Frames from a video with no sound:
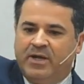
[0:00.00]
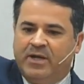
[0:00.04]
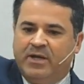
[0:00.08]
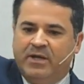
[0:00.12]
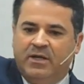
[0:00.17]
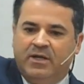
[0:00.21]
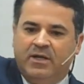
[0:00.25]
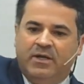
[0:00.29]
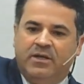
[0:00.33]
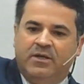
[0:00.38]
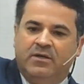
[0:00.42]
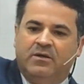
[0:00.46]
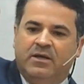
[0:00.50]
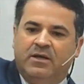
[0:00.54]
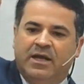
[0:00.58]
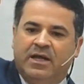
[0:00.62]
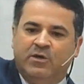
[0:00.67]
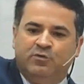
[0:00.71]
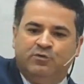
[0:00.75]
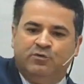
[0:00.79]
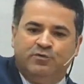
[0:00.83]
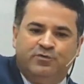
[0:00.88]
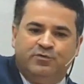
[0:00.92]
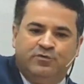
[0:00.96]
He
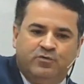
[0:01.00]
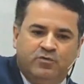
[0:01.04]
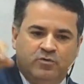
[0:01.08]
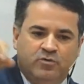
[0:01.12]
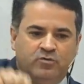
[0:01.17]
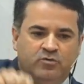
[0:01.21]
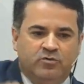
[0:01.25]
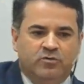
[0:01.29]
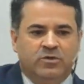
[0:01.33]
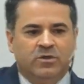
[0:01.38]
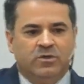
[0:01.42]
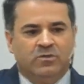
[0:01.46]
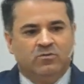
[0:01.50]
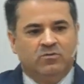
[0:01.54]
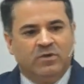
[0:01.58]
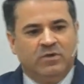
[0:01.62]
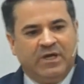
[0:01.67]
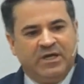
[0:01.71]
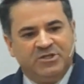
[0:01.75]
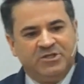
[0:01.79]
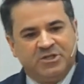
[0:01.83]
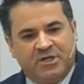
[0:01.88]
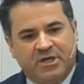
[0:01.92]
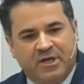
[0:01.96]
operates here, there, in the
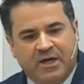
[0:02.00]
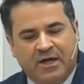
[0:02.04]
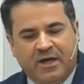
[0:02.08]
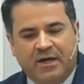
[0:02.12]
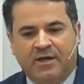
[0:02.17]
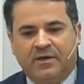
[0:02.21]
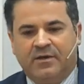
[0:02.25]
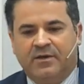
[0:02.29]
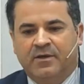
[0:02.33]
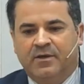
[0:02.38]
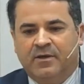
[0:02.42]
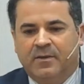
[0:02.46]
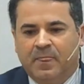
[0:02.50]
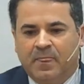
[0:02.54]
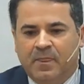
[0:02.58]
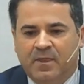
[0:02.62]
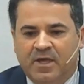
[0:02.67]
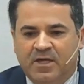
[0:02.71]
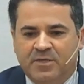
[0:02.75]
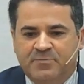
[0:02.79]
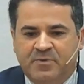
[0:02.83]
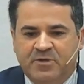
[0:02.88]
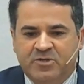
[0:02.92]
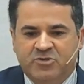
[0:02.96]
back, in this
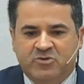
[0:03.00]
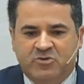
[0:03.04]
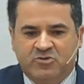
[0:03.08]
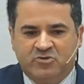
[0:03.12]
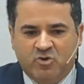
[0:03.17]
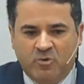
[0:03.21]
side,